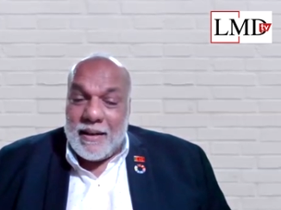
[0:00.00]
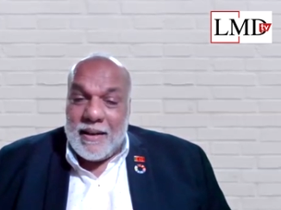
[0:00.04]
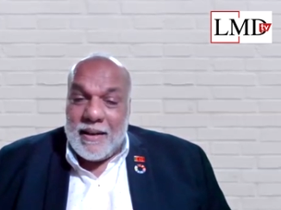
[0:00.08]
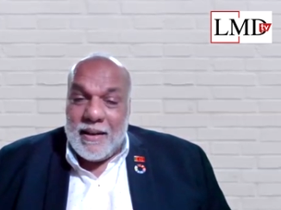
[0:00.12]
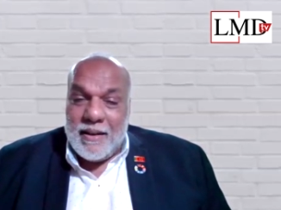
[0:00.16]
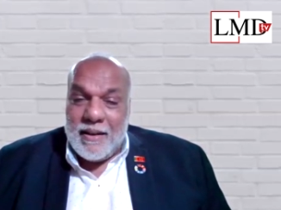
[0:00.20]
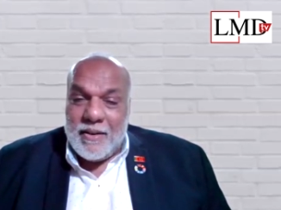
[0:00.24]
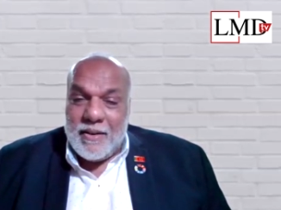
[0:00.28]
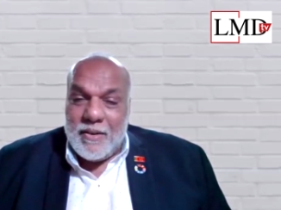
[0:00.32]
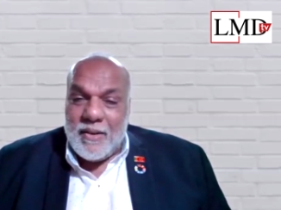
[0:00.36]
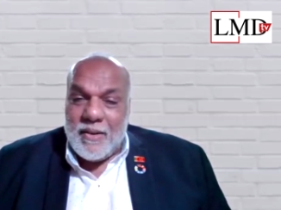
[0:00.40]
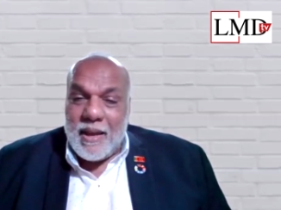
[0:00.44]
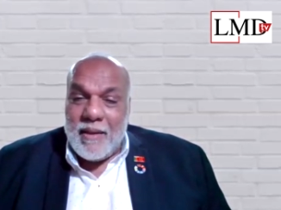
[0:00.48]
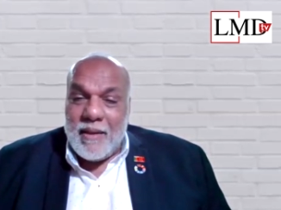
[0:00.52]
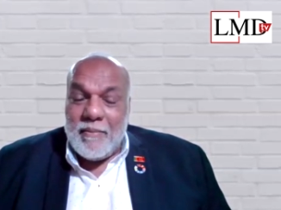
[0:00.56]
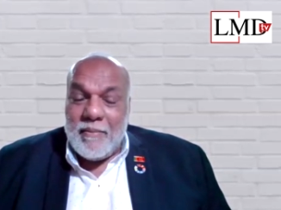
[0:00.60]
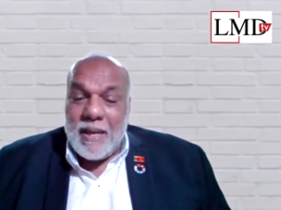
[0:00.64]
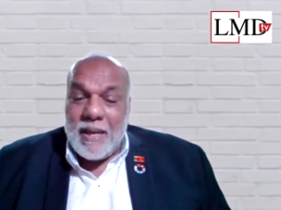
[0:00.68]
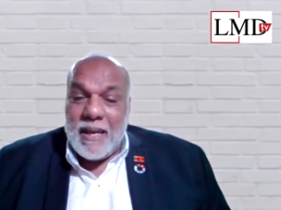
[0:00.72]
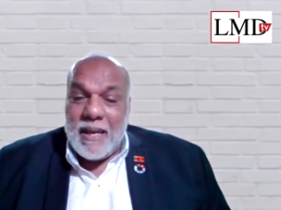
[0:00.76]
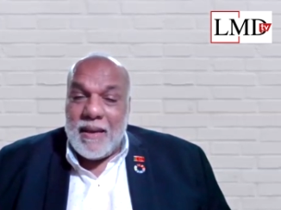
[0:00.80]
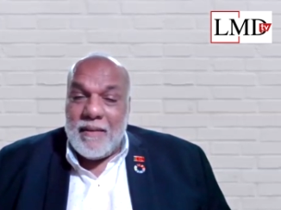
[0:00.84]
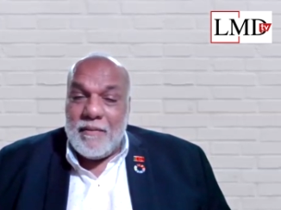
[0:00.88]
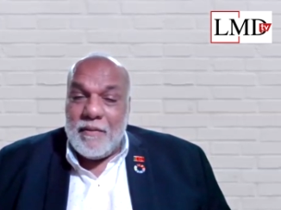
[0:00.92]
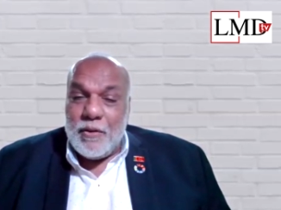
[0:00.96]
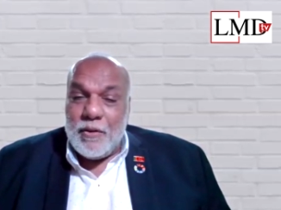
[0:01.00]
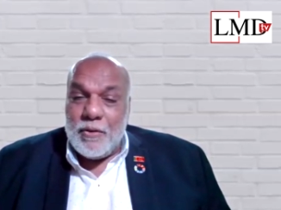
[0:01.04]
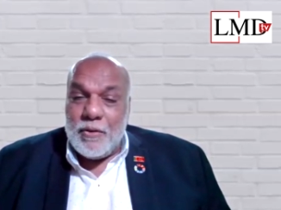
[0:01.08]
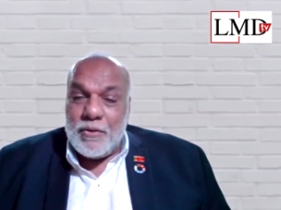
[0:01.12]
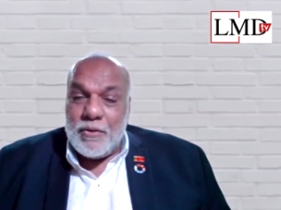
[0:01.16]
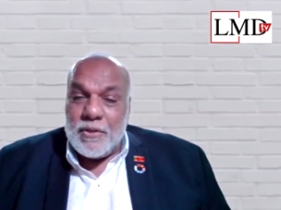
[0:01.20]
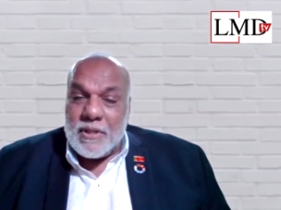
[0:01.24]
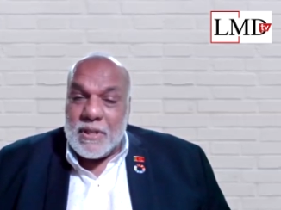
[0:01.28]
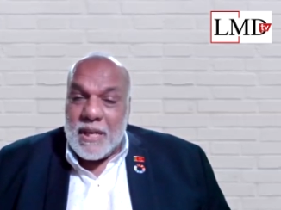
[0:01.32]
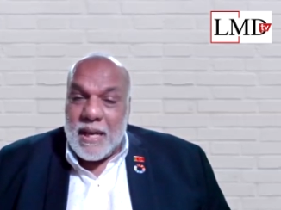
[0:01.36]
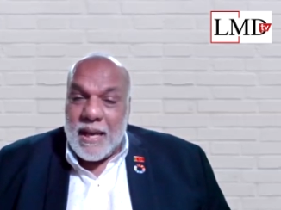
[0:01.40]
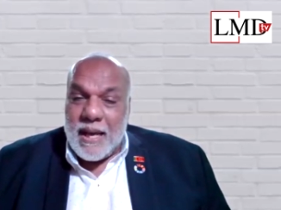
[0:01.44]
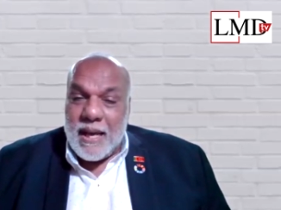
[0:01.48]
you know, I may have
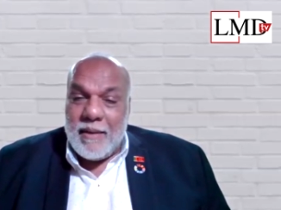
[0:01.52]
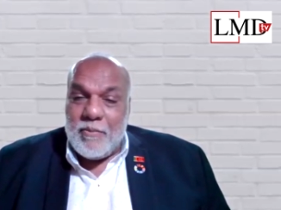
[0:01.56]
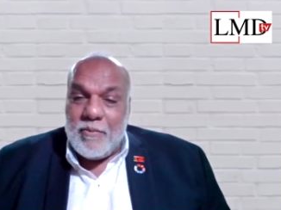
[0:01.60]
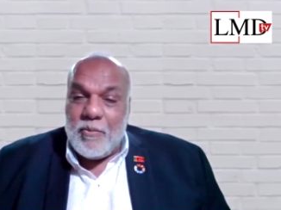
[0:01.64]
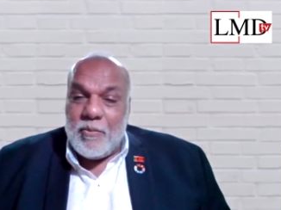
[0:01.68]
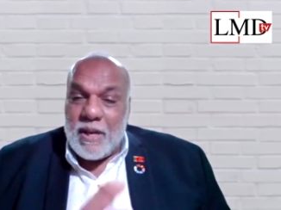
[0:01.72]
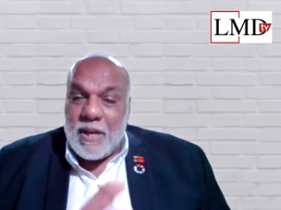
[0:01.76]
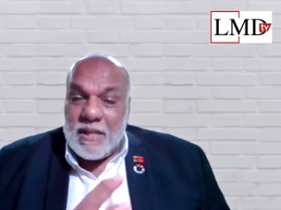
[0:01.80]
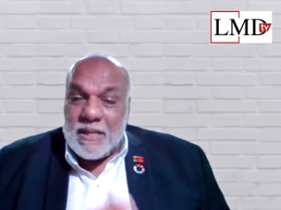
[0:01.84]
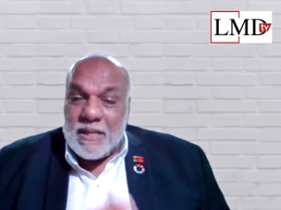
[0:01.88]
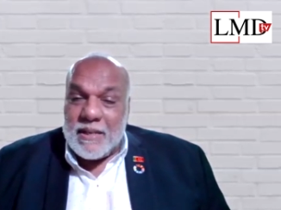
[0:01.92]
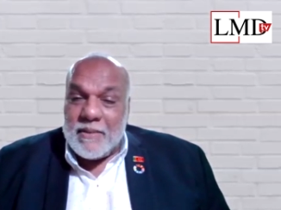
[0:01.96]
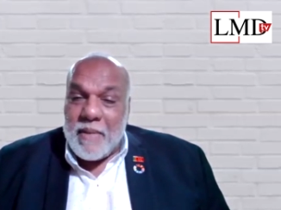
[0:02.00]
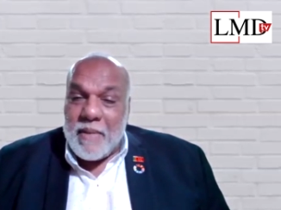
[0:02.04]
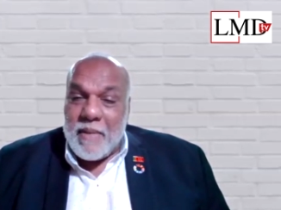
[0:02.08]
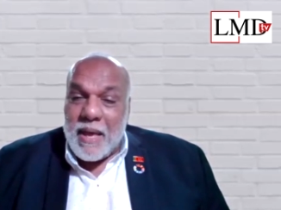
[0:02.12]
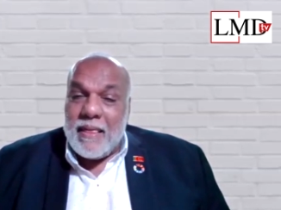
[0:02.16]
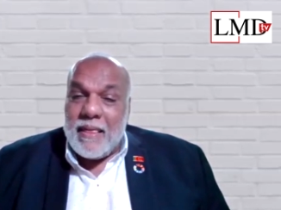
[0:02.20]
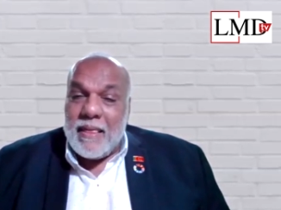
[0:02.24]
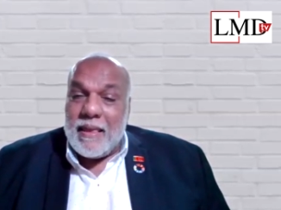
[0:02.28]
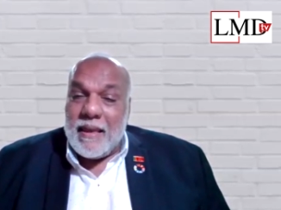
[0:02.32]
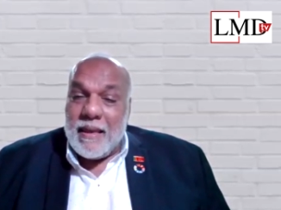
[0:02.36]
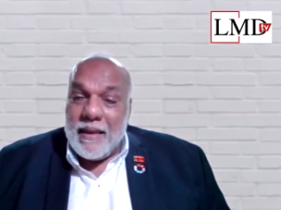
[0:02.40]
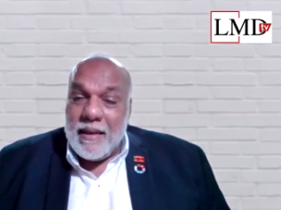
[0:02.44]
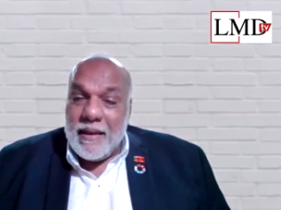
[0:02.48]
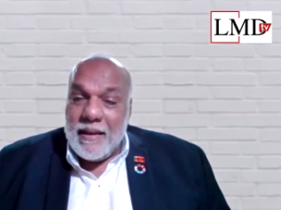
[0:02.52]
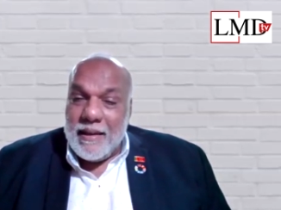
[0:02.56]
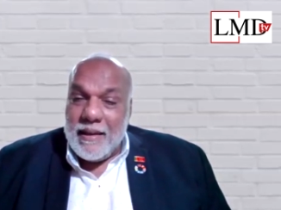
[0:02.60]
used Skype once a month,